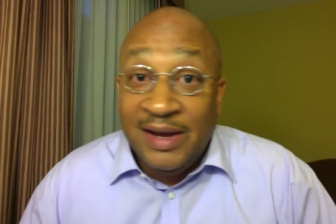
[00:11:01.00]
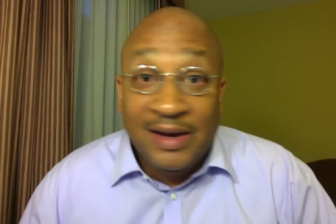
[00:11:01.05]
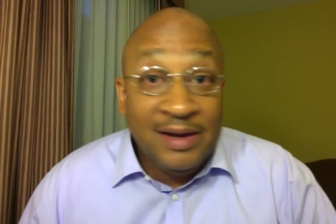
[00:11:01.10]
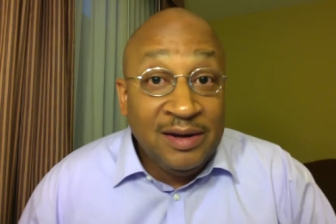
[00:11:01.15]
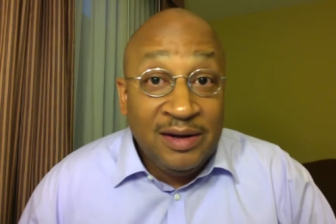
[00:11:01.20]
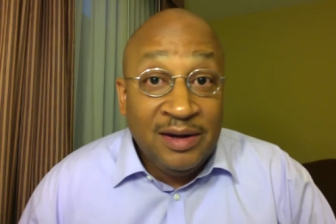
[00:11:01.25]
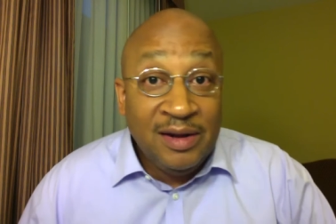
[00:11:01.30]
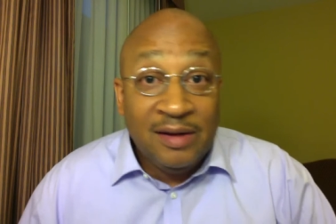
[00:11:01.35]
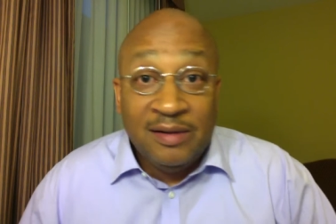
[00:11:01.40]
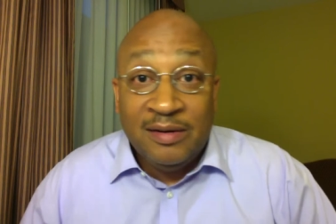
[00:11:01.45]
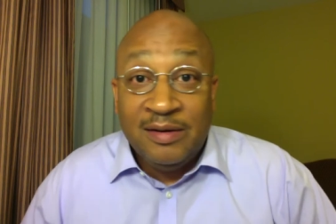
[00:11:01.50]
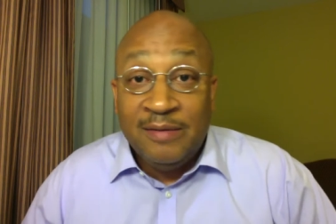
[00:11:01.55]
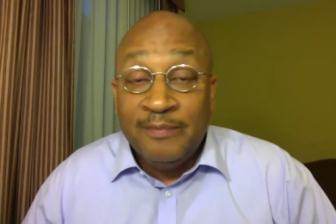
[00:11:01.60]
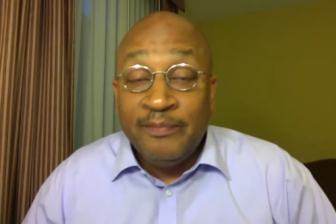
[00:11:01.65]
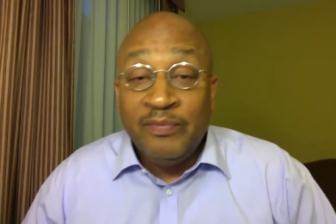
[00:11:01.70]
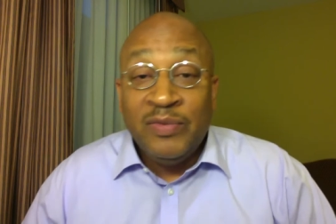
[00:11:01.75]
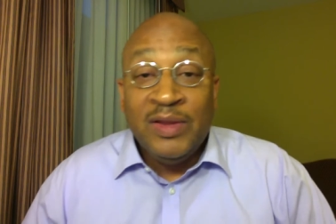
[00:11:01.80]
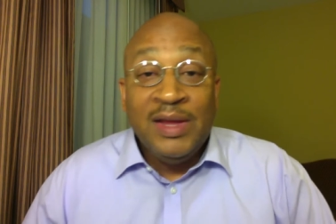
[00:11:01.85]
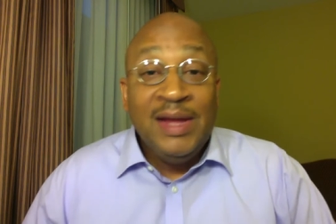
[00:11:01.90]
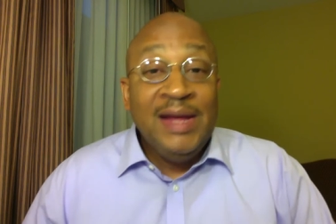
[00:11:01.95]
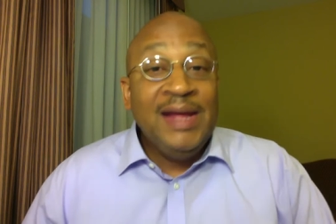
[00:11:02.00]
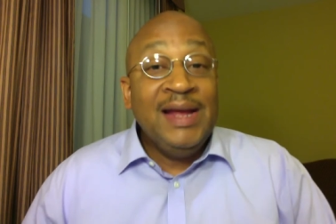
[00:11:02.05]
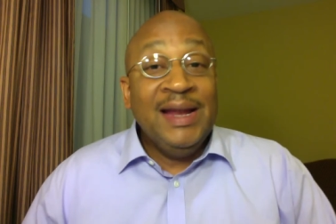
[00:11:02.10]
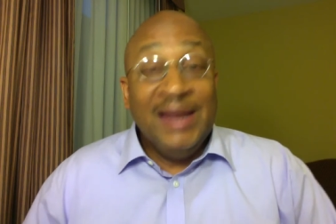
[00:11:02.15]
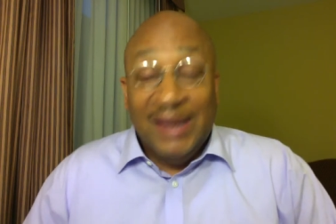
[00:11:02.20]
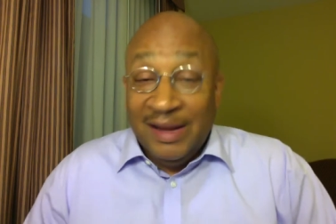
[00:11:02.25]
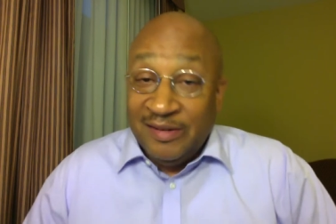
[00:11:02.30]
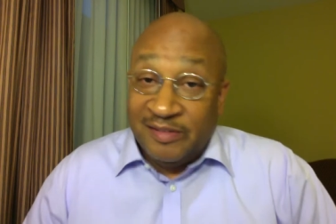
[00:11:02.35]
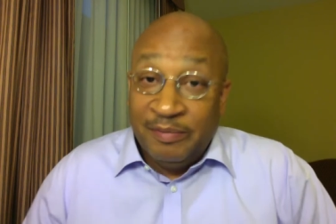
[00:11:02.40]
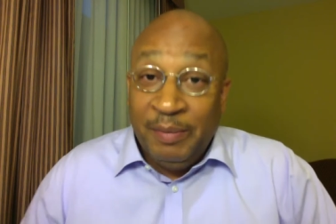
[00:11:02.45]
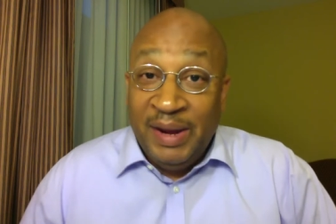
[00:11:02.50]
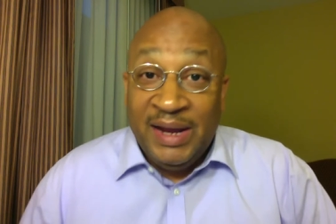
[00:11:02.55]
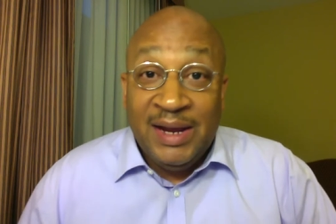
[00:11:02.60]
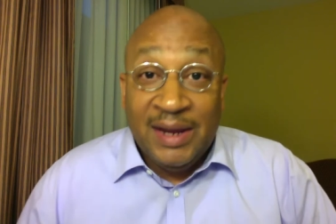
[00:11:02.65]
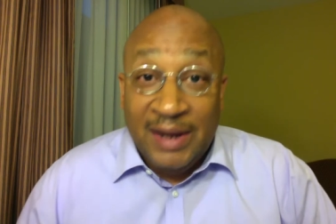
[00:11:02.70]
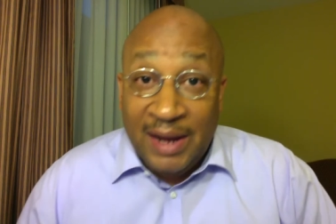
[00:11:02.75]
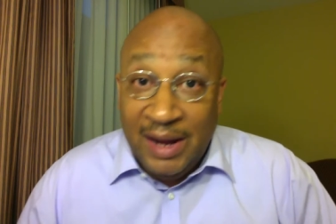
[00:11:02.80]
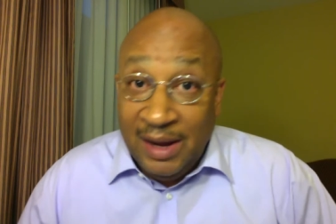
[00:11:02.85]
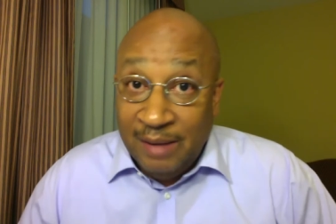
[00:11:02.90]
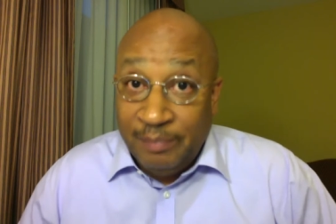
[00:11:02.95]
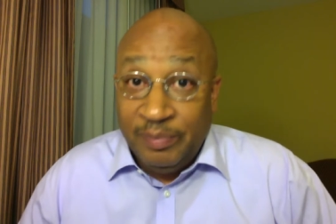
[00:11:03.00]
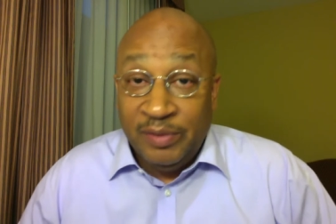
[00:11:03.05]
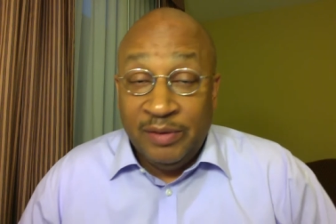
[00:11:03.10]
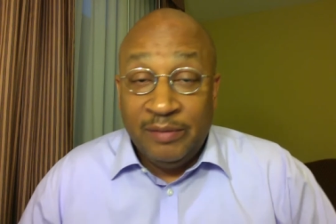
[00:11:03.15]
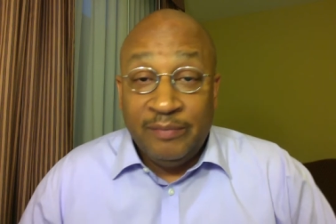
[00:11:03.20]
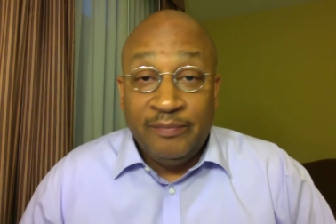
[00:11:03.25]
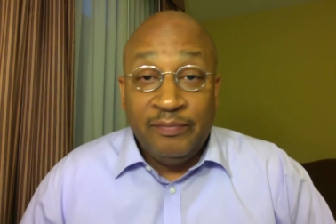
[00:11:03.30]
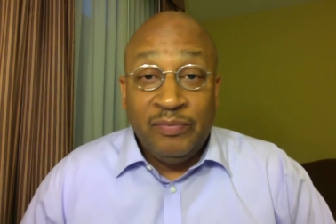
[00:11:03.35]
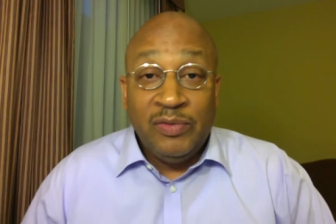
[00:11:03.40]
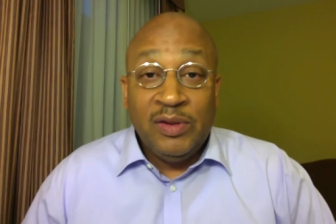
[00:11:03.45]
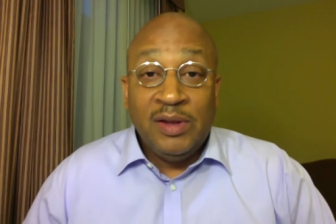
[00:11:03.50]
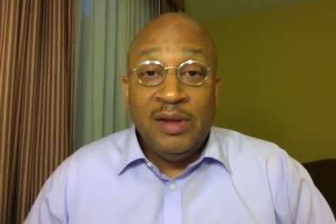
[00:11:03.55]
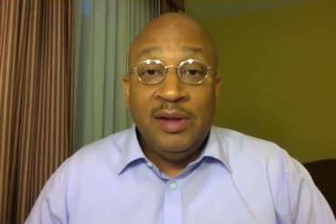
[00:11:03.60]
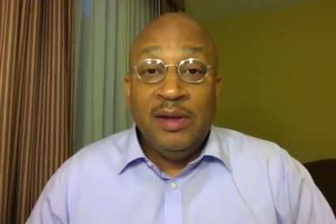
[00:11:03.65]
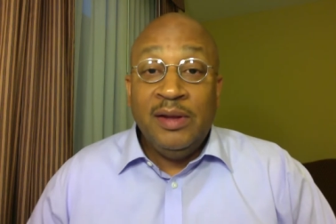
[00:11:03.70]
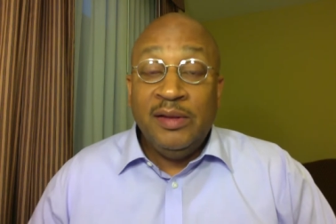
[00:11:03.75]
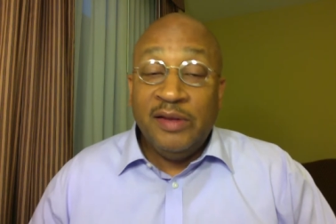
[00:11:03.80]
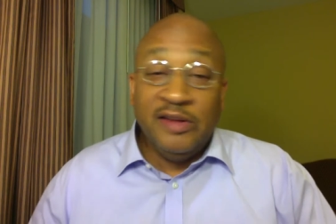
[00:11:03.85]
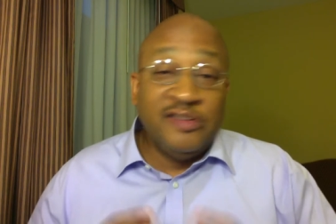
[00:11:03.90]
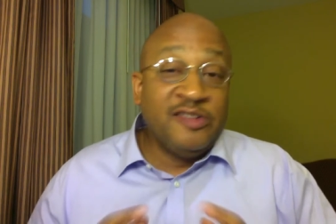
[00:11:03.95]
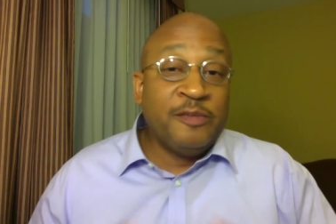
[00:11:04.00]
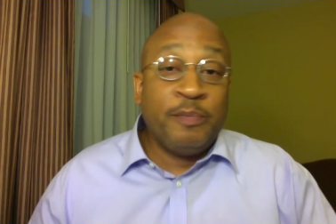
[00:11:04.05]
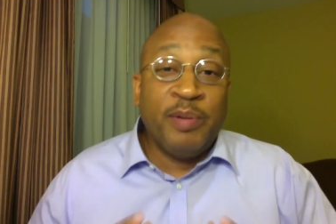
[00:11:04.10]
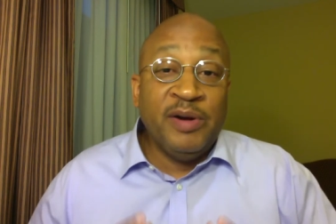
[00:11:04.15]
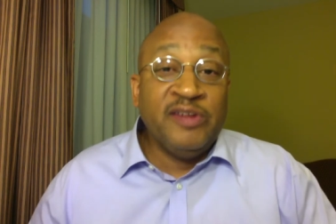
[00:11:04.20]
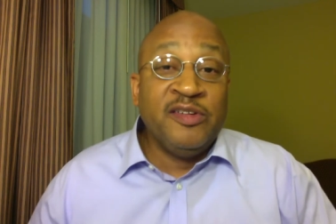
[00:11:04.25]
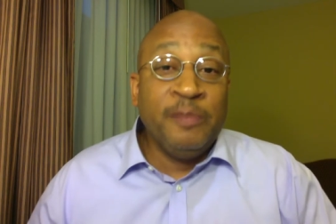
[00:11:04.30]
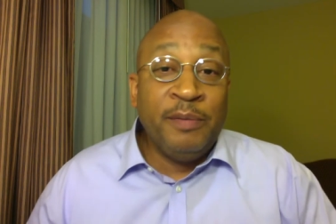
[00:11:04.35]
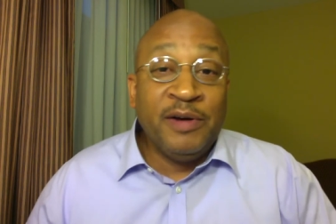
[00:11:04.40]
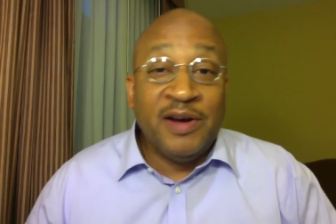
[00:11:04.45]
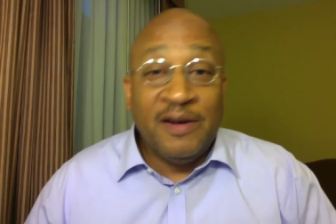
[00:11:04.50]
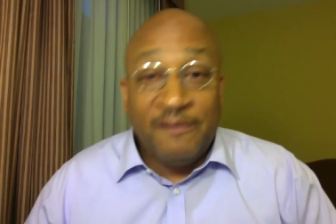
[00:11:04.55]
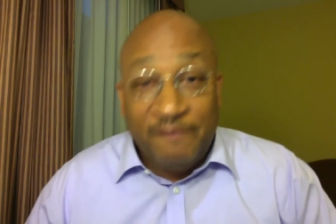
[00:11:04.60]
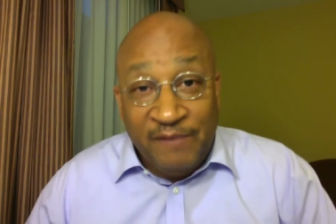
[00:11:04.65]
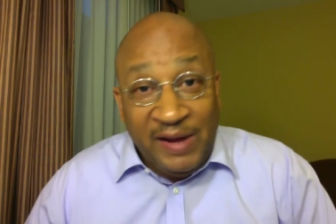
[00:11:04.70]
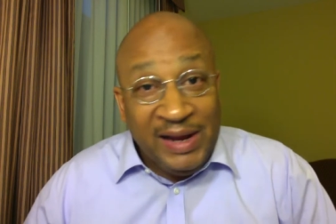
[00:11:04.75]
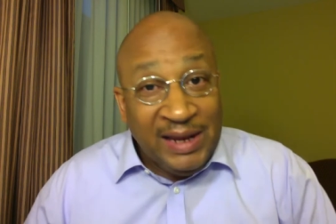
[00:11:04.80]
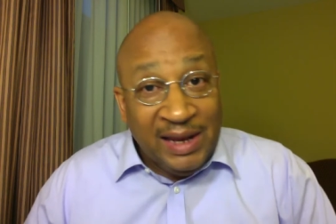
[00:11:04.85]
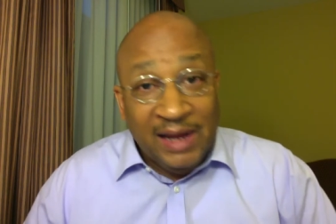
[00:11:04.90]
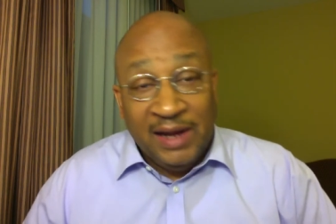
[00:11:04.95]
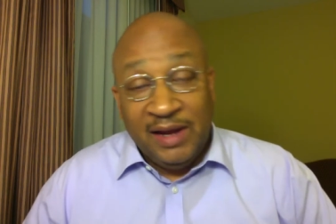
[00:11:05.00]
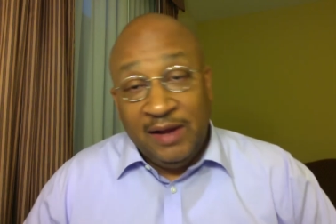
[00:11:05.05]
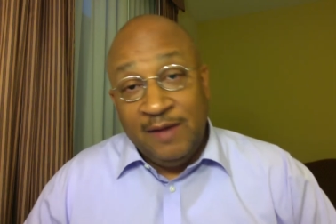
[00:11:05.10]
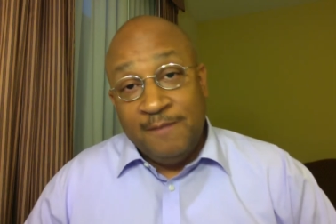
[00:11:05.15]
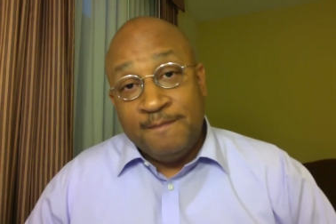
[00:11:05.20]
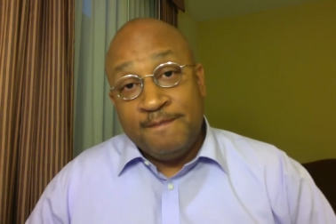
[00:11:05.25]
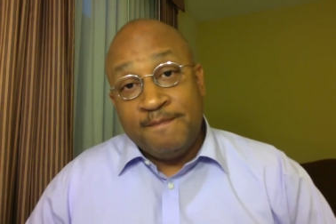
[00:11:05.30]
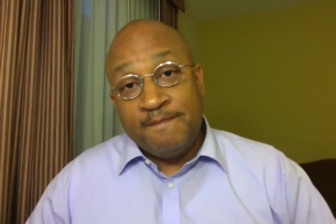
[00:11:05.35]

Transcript: it done. Let's make it happen. This is Principal Kafele.